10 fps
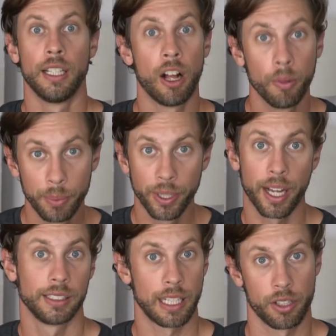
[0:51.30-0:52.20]
help you
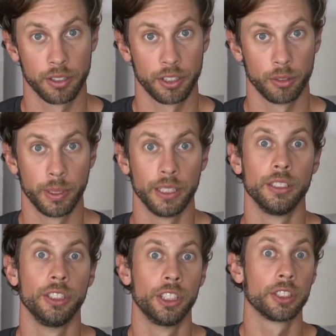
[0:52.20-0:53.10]
guys out a little
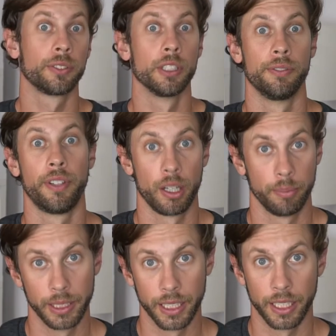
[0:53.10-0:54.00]
bit just from the very
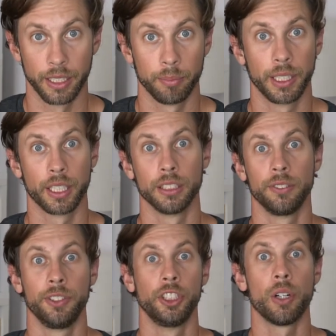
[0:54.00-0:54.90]
beginning, because
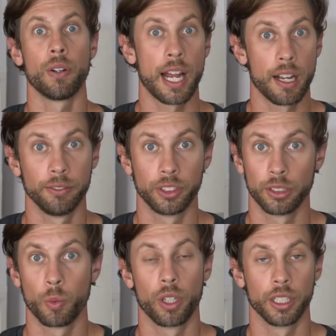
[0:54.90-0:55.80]
if you don't have
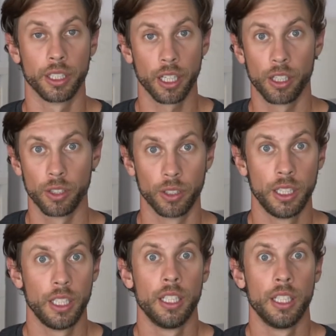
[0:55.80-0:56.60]
somewhere to go,